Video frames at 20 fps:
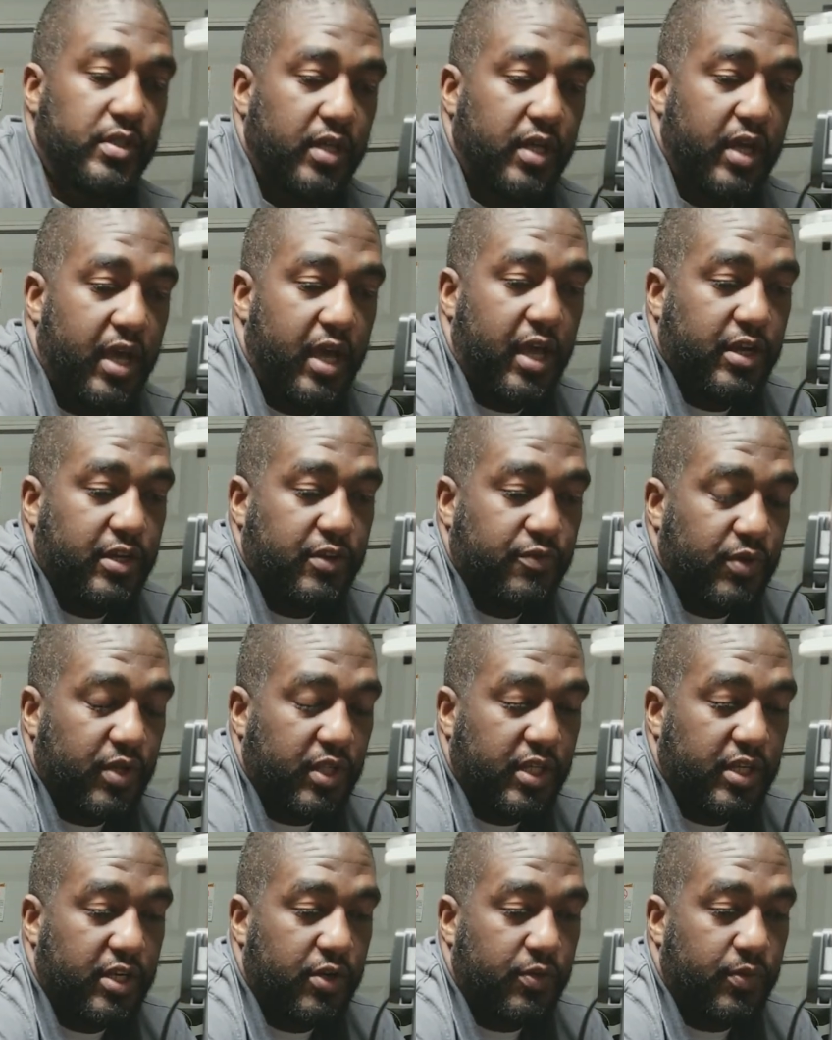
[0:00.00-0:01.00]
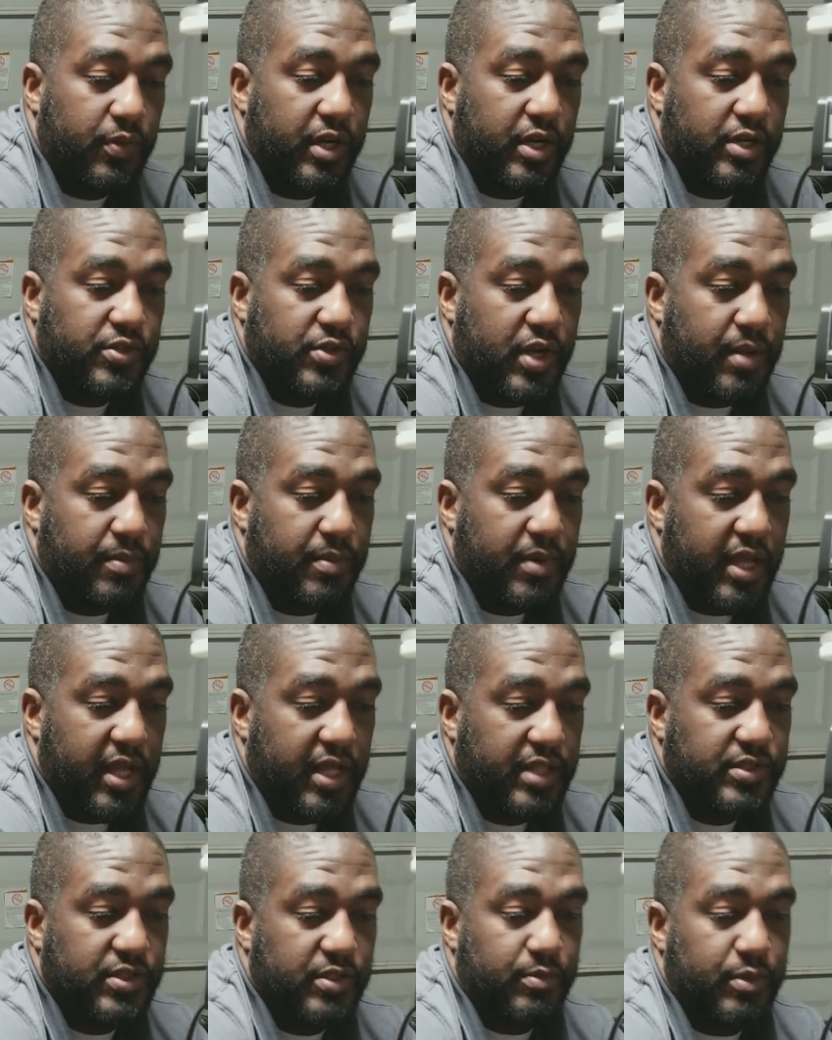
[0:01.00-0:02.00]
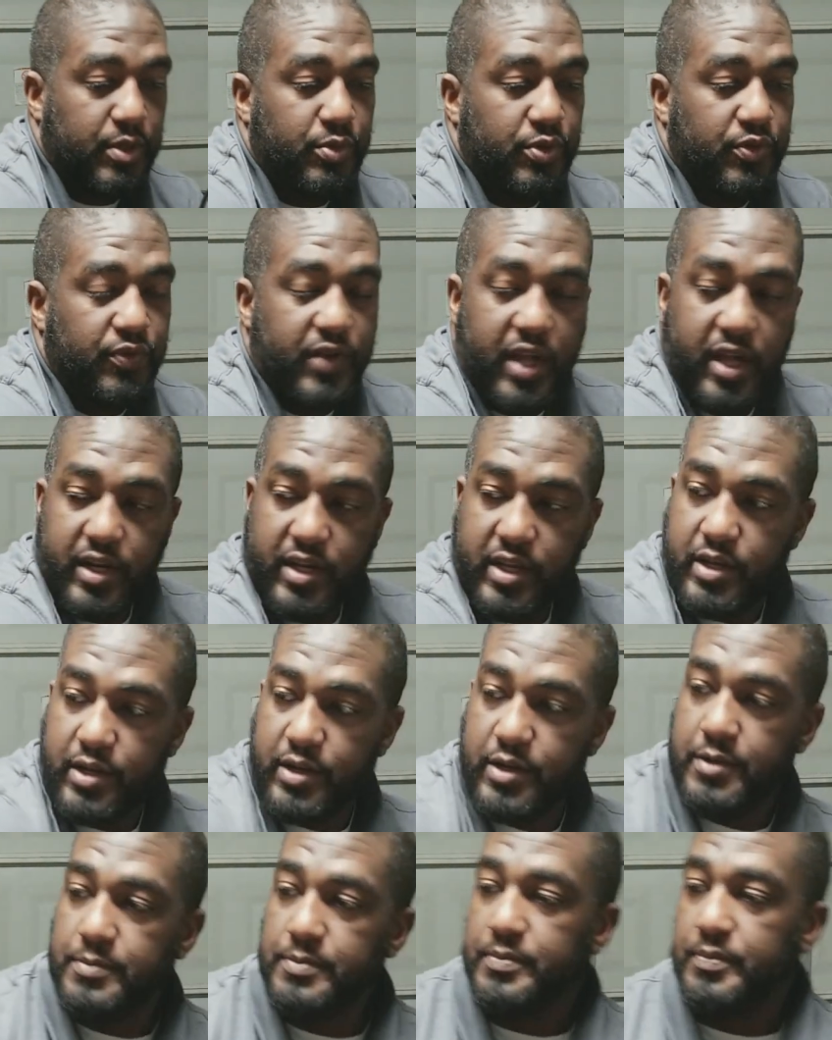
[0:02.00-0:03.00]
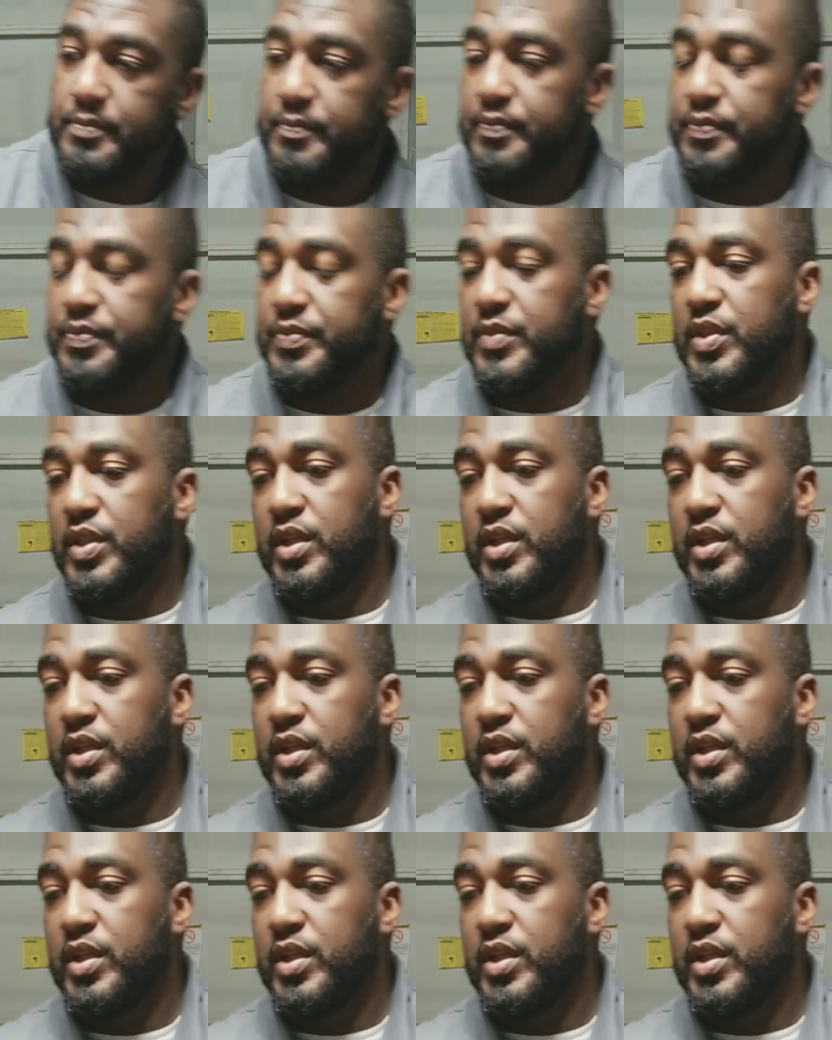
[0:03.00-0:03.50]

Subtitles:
I really don't want to drop that, so I'm going to move that here.